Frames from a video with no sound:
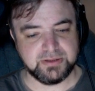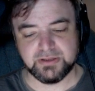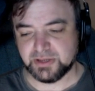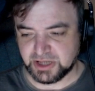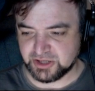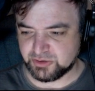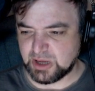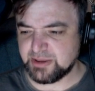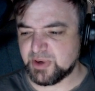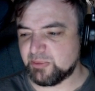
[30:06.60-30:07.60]
Because at
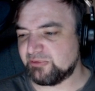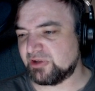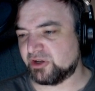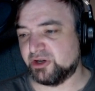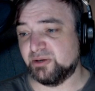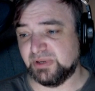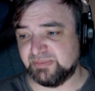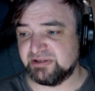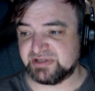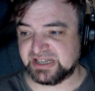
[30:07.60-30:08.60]
the moment we've got Kerbal
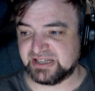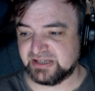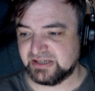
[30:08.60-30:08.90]
music.